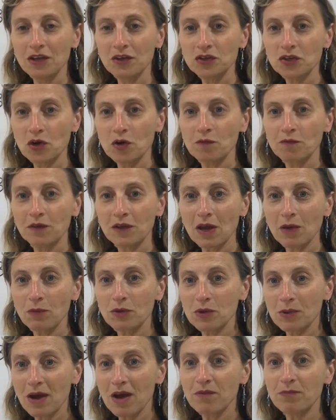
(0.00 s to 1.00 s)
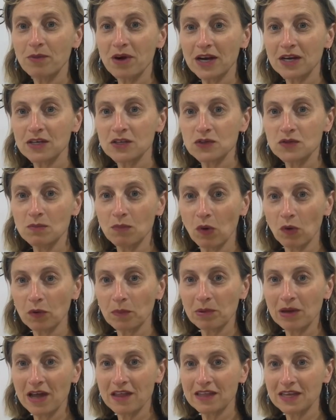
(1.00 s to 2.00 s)
Don't forget when you have brackets you
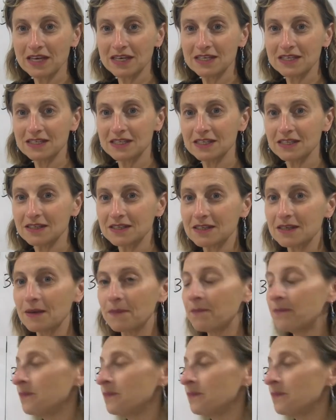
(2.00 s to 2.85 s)
multiply the indices.